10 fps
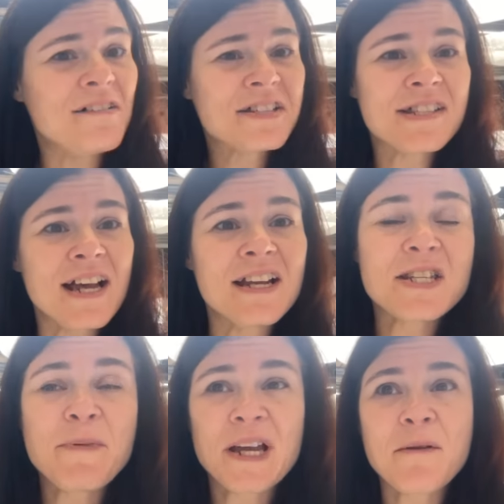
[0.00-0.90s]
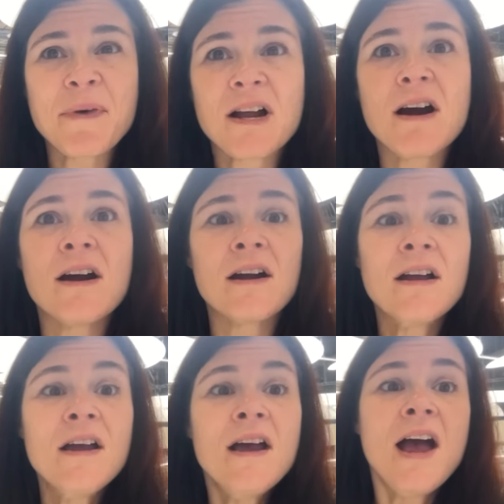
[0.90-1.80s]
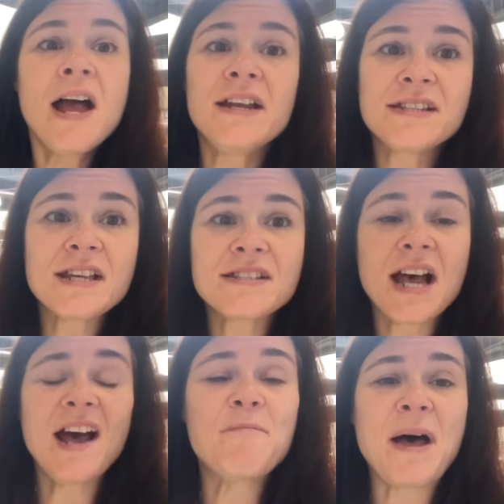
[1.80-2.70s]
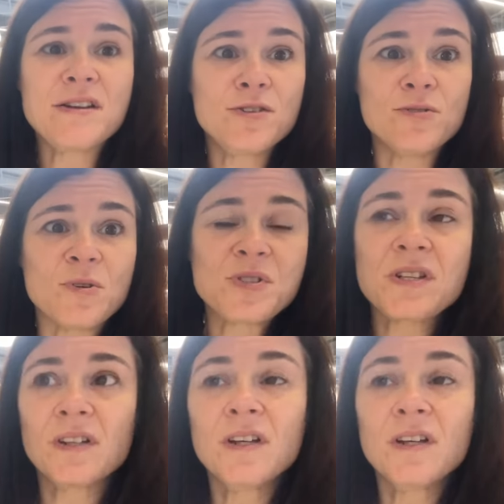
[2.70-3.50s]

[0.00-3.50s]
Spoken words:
excited to pick up my car, and he says, I have bad news.